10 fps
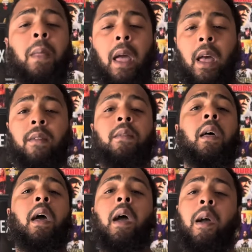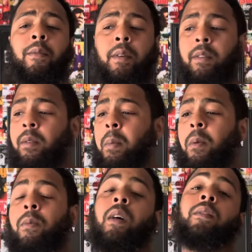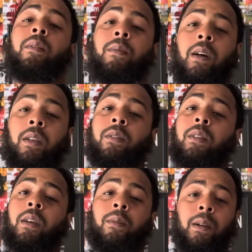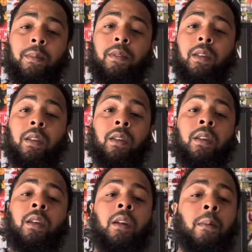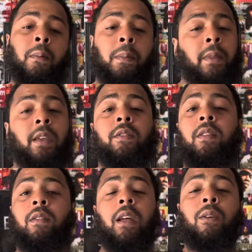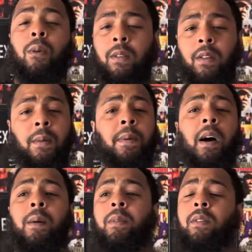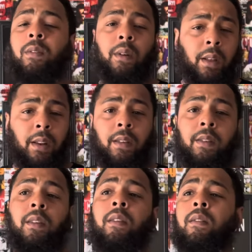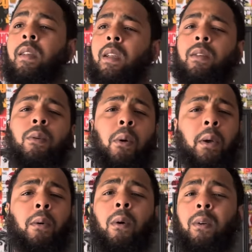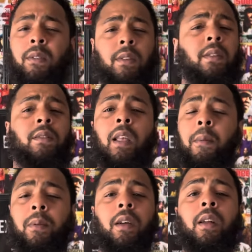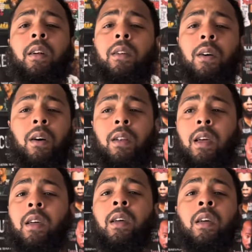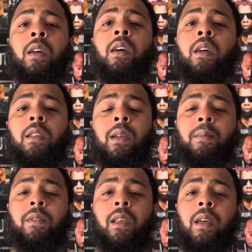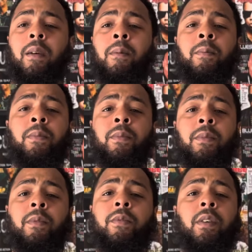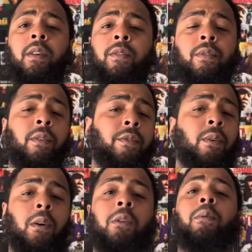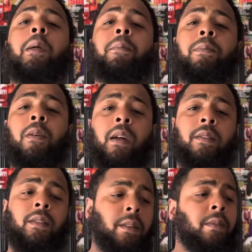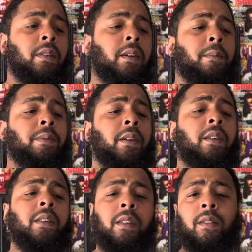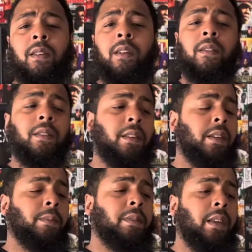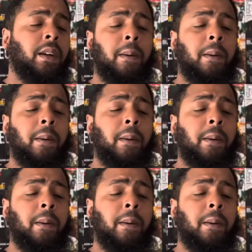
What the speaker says: as the average restaurant. You dig what I'm saying? It's just like going to the Poppy store to get a cheesesteak. You won't get a whole cheesesteak platter and all that, you know what I'm saying, for a great price considered to, you know what I'm saying,